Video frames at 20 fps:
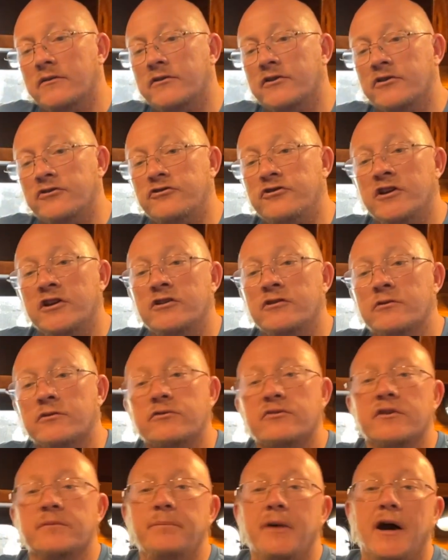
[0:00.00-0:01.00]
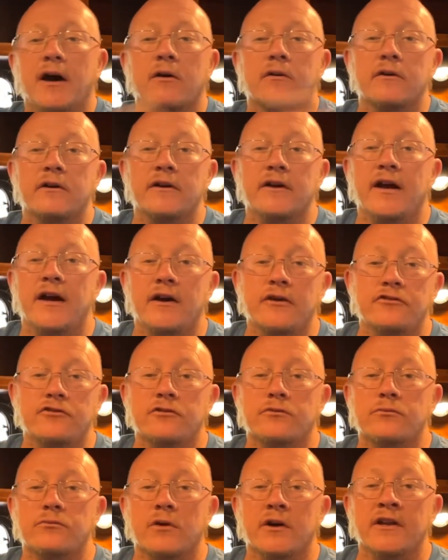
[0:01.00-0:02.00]
continuously power it as
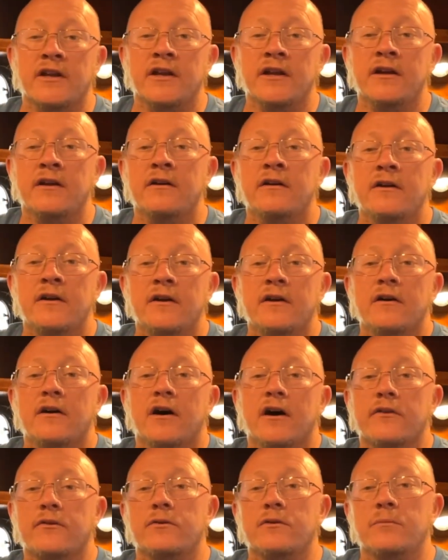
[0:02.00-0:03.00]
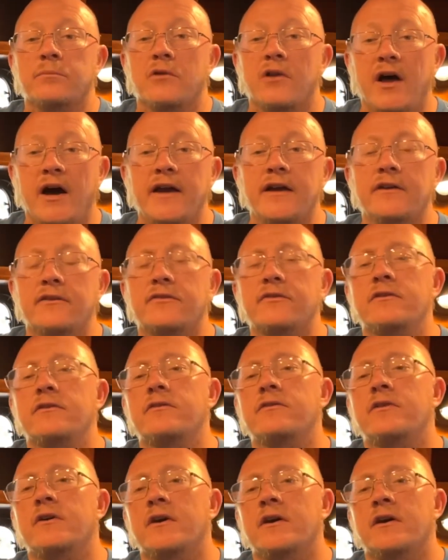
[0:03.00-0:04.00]
you're running other
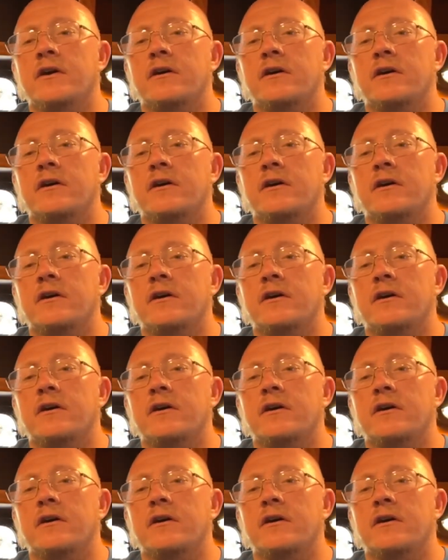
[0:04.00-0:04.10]
appliances,